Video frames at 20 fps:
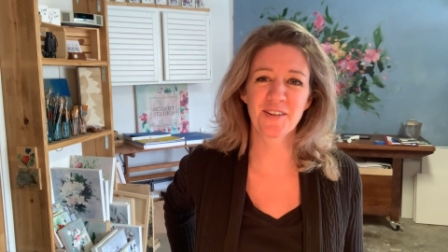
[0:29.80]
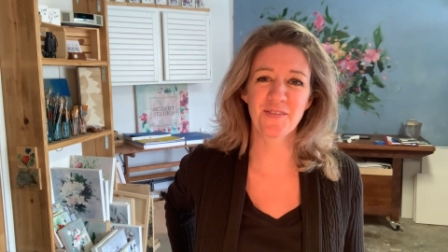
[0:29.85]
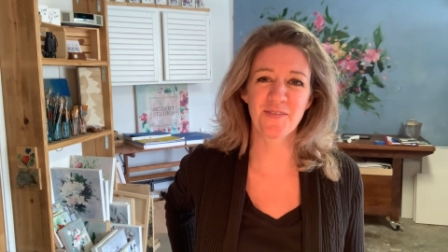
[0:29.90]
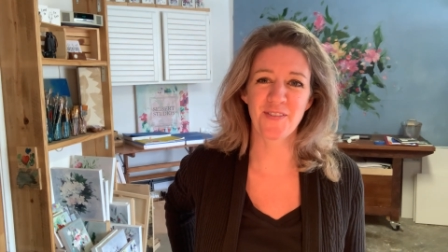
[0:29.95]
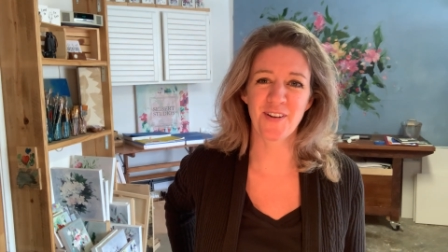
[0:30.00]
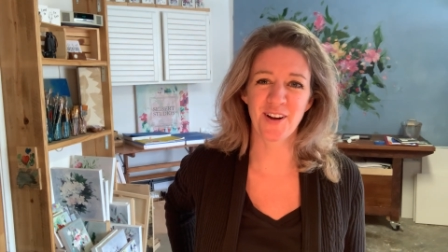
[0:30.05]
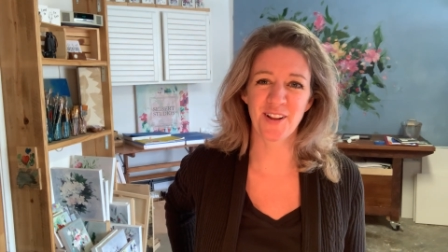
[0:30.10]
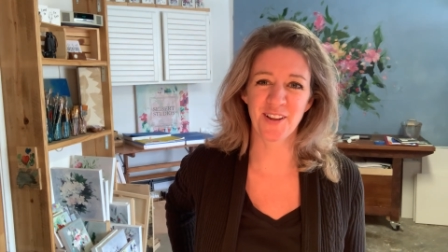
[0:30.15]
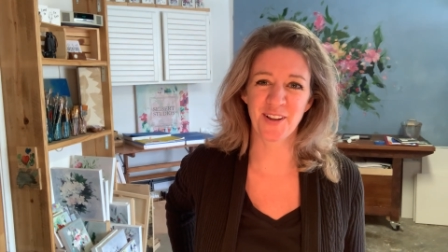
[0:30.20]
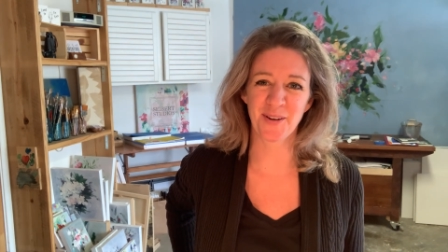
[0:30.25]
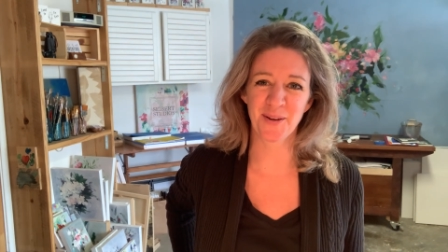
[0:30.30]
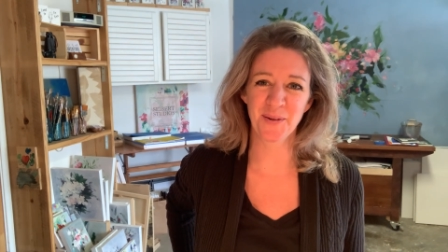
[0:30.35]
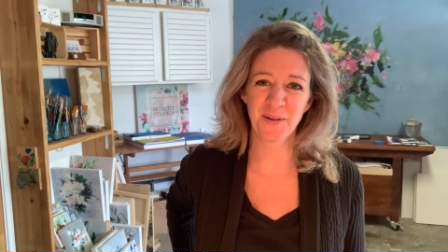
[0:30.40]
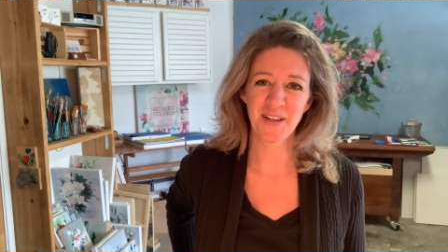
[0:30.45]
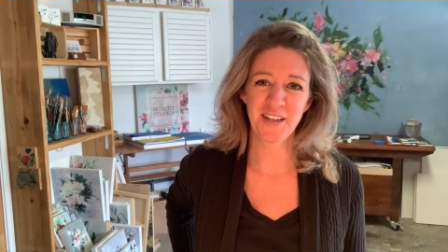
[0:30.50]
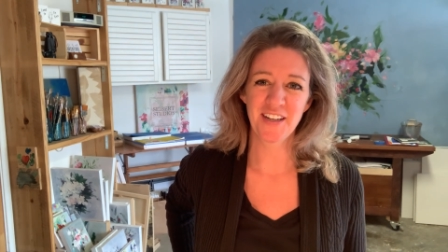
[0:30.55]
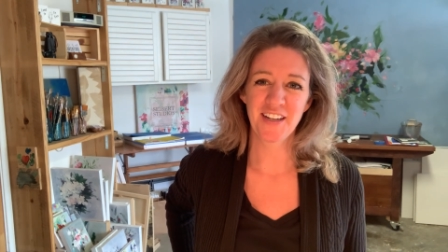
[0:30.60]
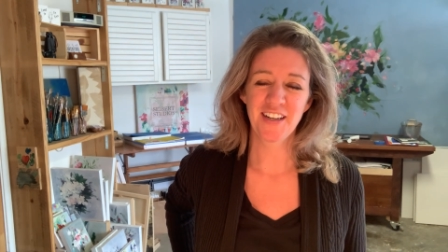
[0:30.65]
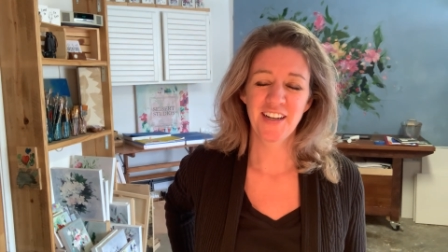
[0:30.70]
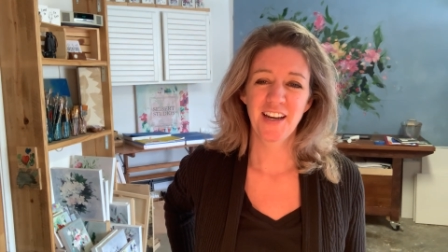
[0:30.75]
to follow.
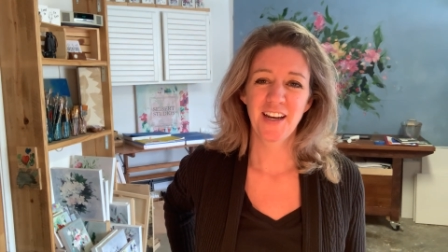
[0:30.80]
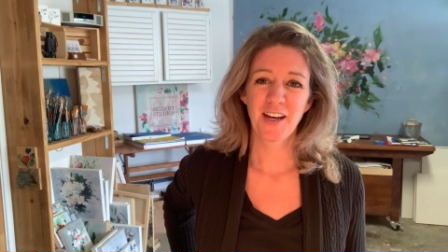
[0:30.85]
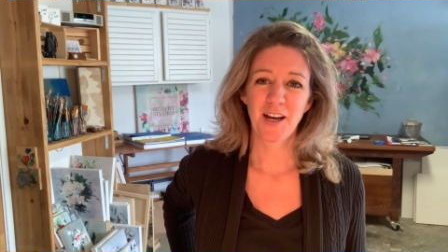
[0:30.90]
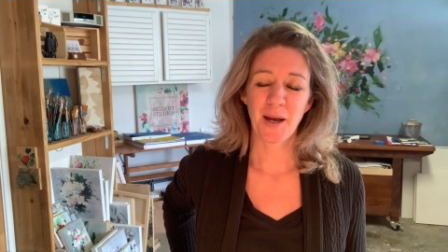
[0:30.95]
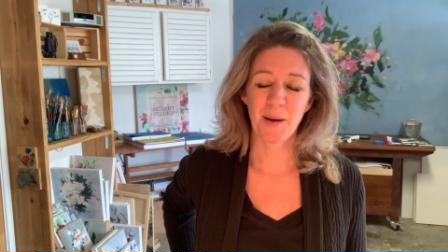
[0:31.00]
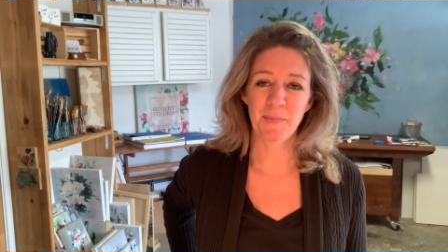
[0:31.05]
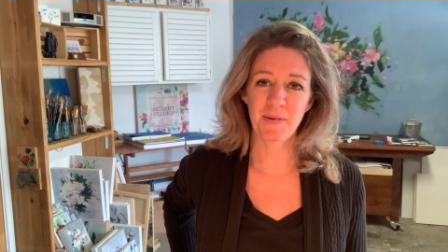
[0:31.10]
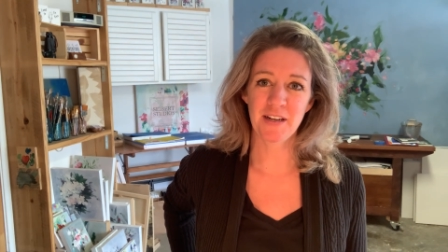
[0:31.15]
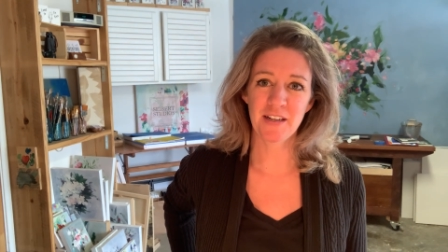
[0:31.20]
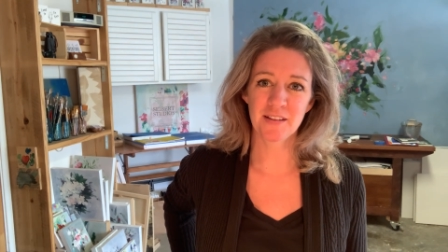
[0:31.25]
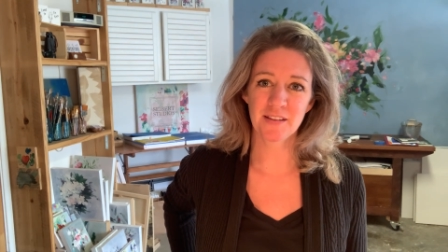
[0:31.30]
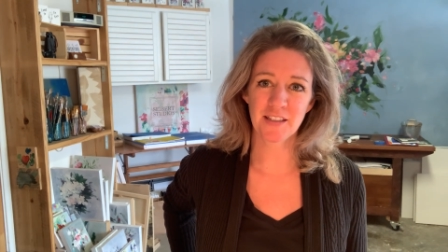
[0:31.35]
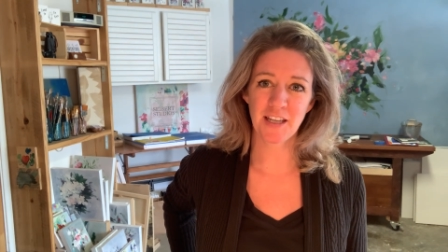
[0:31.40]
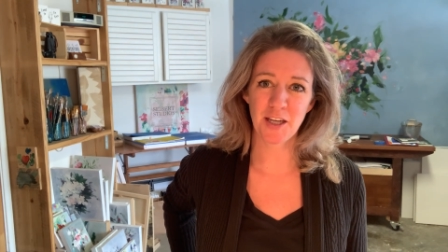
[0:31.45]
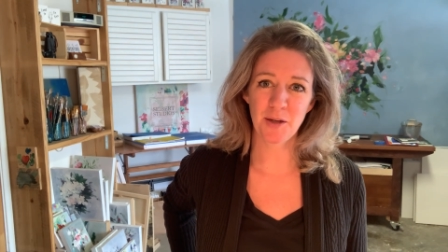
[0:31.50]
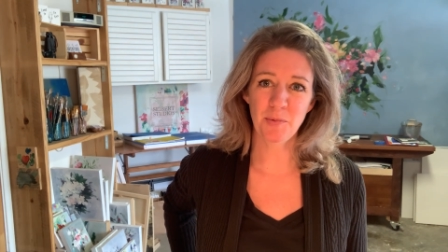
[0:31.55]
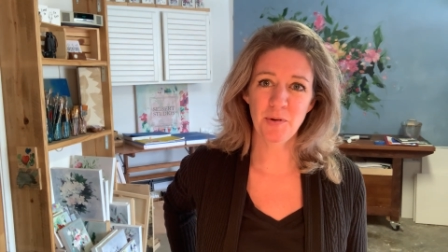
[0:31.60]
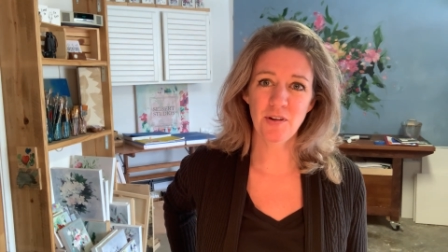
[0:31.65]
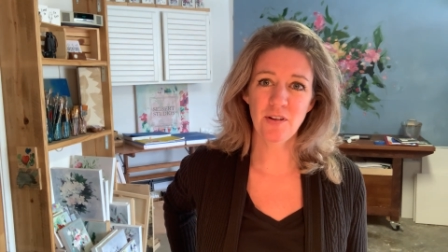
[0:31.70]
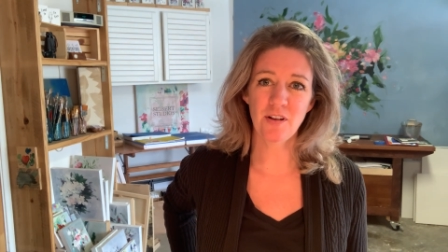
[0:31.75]
I'm going to
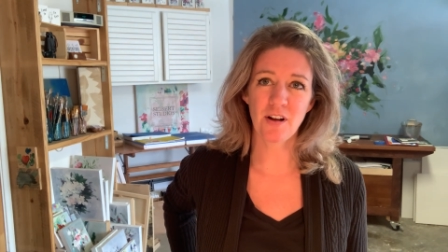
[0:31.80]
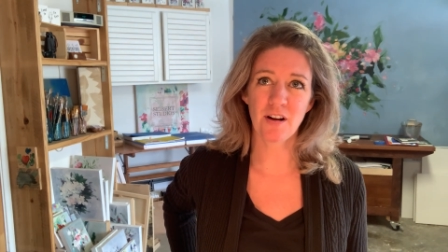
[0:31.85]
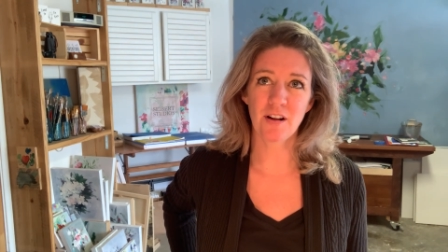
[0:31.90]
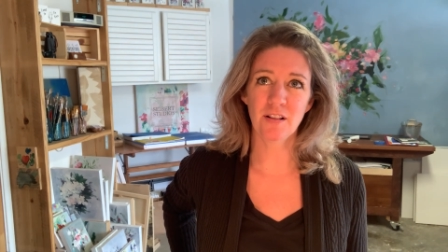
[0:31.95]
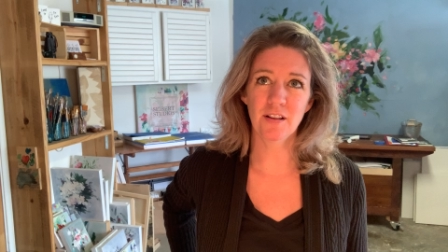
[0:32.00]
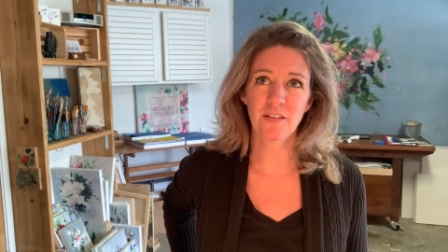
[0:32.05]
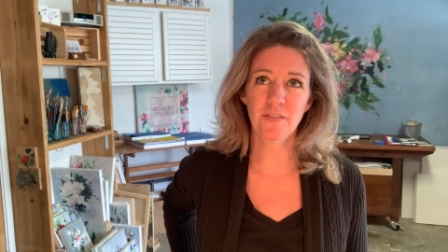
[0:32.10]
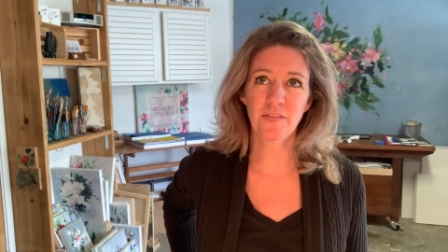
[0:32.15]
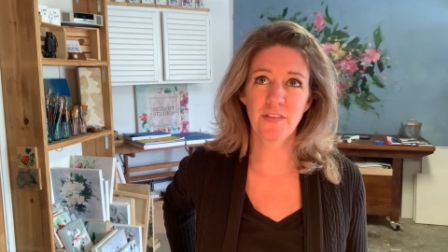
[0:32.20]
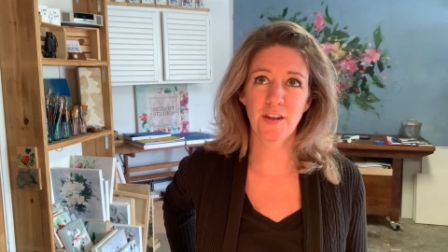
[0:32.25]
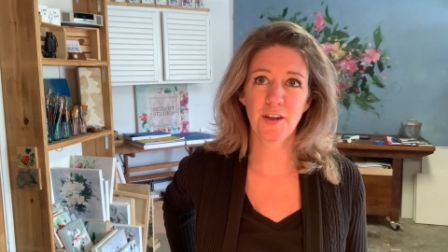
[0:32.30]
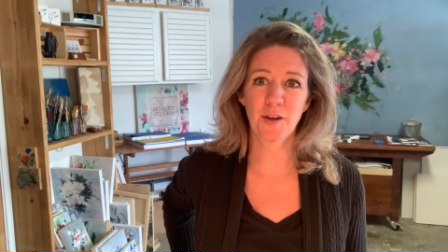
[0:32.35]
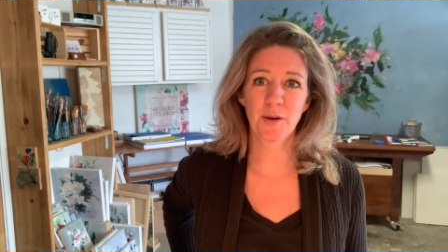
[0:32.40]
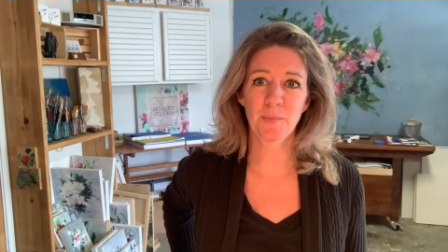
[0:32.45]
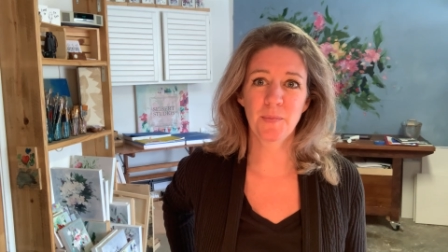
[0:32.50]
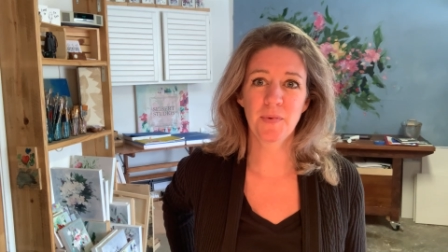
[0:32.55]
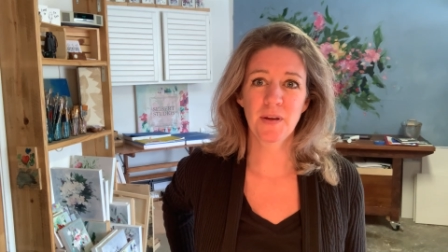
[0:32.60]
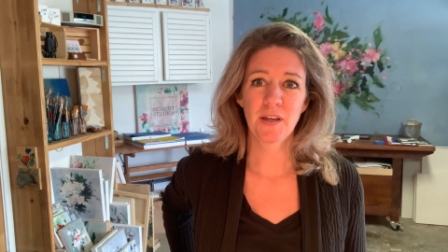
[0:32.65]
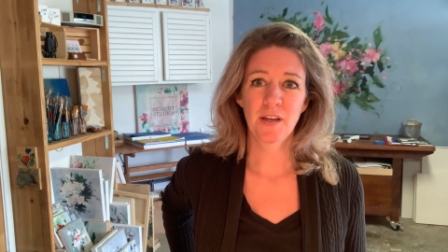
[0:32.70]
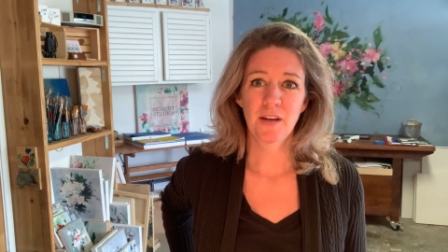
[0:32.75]
label all of
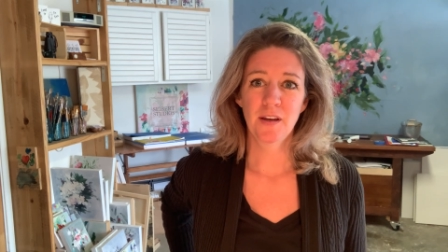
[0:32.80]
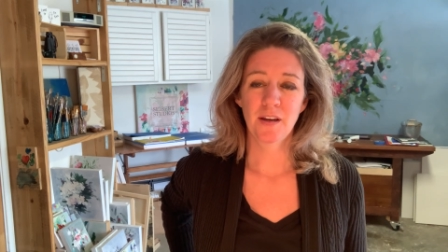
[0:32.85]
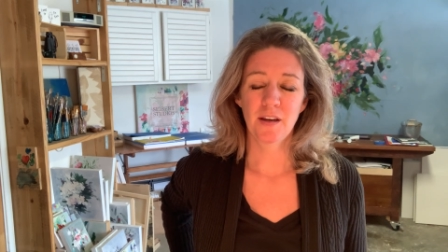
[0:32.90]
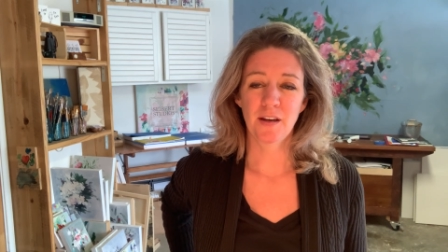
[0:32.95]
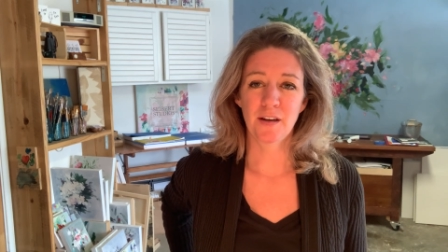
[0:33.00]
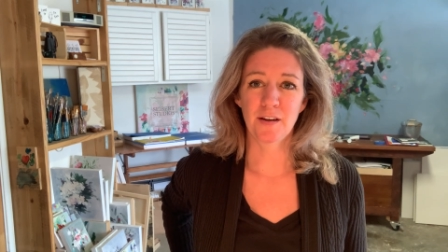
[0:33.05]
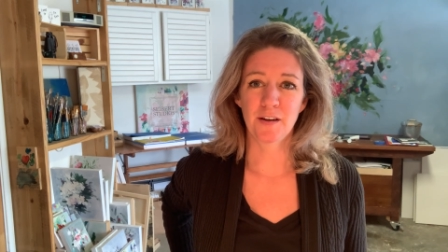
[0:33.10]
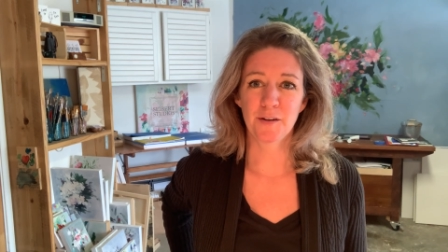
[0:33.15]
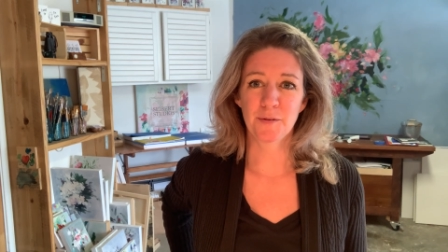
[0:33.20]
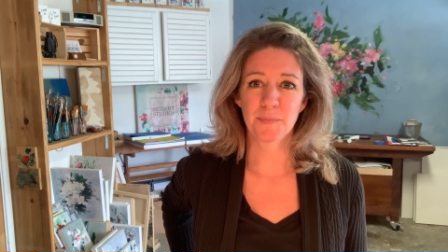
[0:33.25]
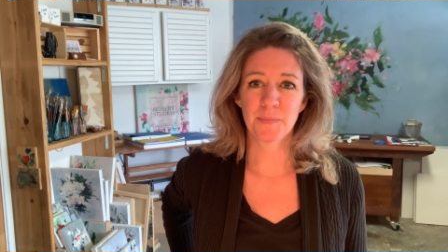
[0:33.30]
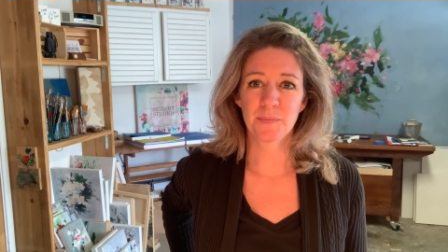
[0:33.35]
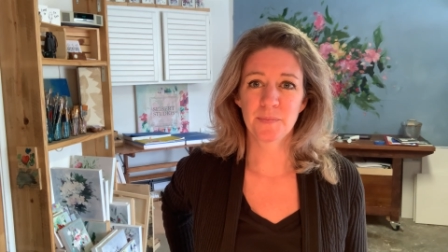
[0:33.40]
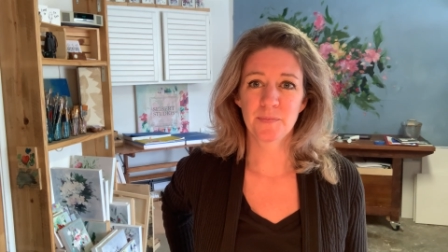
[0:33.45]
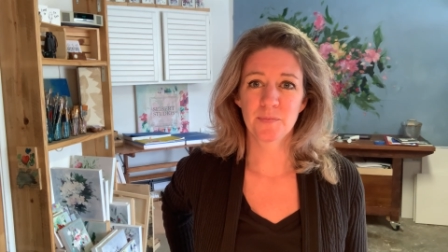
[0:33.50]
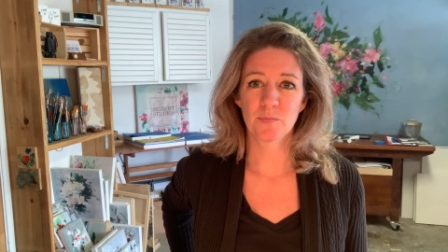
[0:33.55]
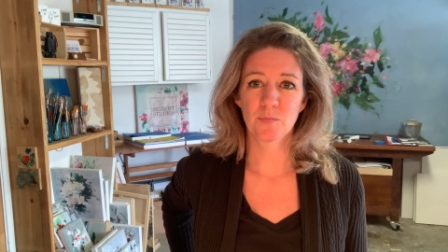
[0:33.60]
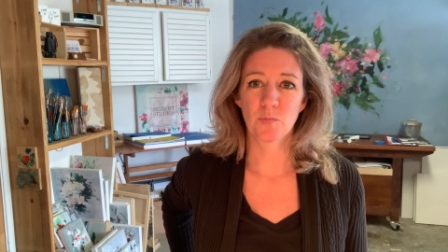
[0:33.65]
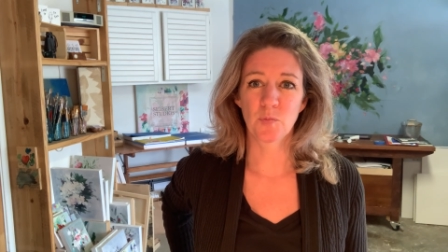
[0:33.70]
them um,